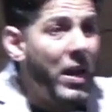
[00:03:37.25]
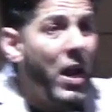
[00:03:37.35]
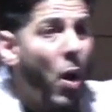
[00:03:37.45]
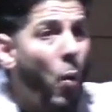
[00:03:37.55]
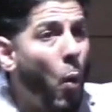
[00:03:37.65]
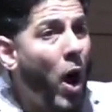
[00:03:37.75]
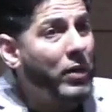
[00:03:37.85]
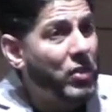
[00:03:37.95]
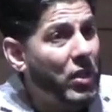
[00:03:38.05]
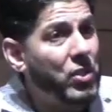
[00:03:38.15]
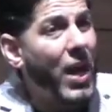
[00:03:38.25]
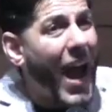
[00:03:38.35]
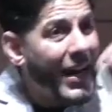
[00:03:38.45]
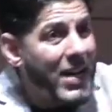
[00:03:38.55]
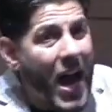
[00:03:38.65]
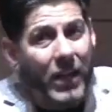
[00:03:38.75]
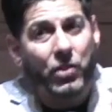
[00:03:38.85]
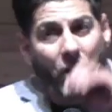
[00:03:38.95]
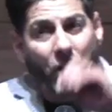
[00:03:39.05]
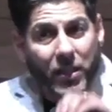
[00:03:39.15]
wants us to acknowledge
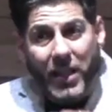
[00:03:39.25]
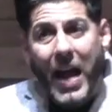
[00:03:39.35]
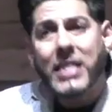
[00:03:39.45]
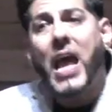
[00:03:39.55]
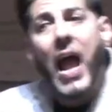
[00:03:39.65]
the death and the